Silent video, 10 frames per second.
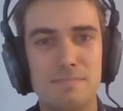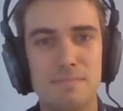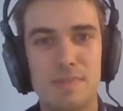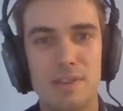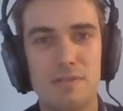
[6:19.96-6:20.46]

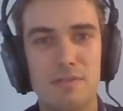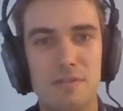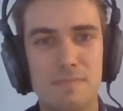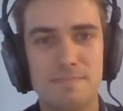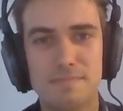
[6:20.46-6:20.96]
So
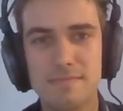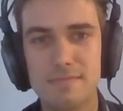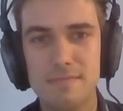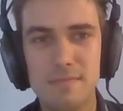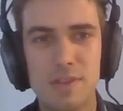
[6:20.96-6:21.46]

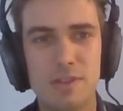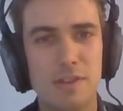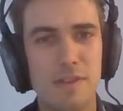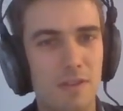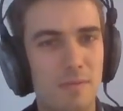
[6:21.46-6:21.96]

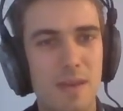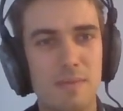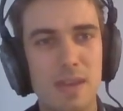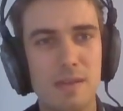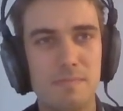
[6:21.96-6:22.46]
you've got
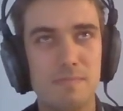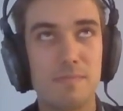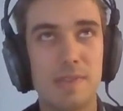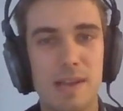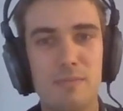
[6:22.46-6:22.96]
maybe
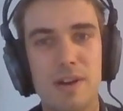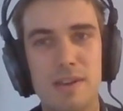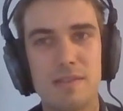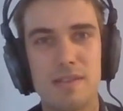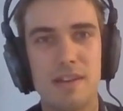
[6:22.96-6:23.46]

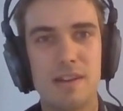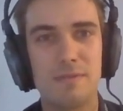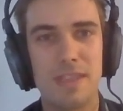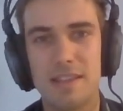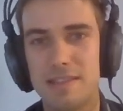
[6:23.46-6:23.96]
someone,
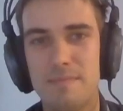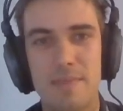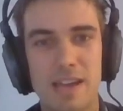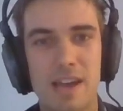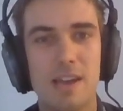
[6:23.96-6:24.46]
whether it's a
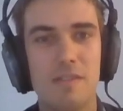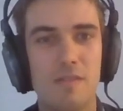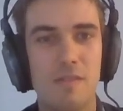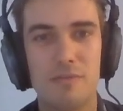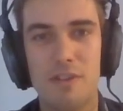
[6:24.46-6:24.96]
BA or
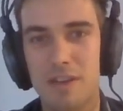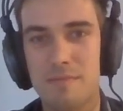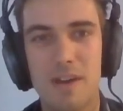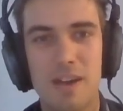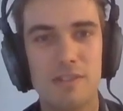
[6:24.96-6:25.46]
a product
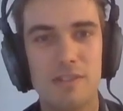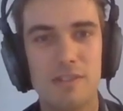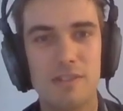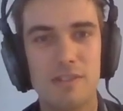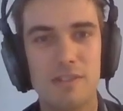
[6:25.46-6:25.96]

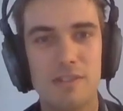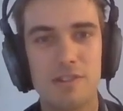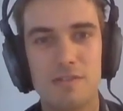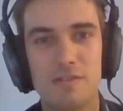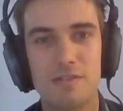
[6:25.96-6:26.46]
manager or a
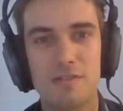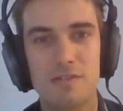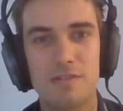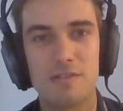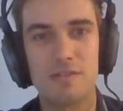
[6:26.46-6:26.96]
project
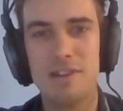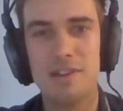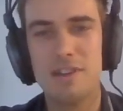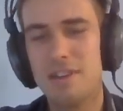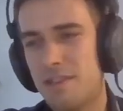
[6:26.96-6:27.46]
manager,
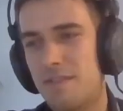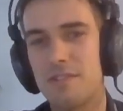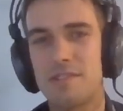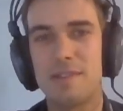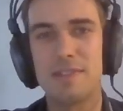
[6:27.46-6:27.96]
you've got
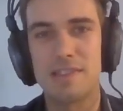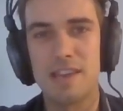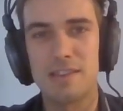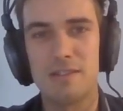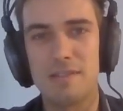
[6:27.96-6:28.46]
someone
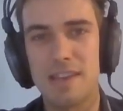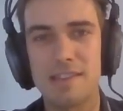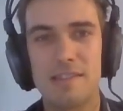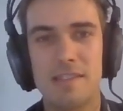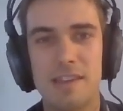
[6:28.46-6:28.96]
saying, these
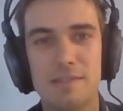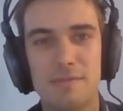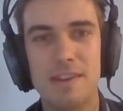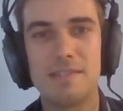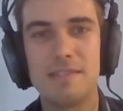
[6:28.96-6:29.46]
are the things we
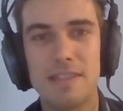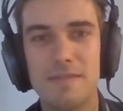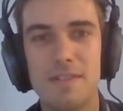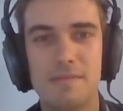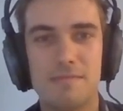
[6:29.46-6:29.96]
need to
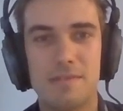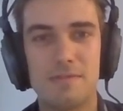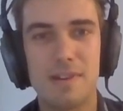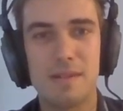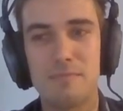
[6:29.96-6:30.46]
deliver to
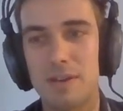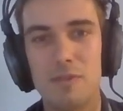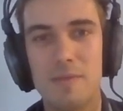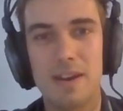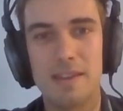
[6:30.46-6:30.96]
bring more
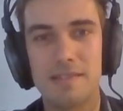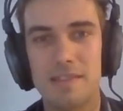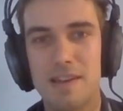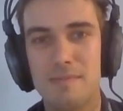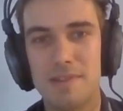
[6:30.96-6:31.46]
money into the
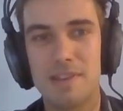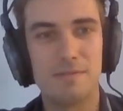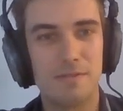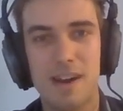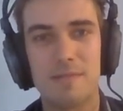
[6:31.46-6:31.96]
company, to
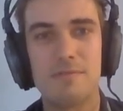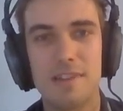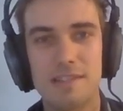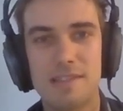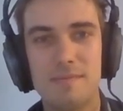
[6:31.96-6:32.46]
attract more
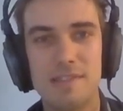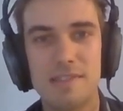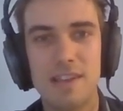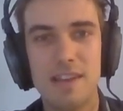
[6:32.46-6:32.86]
customers.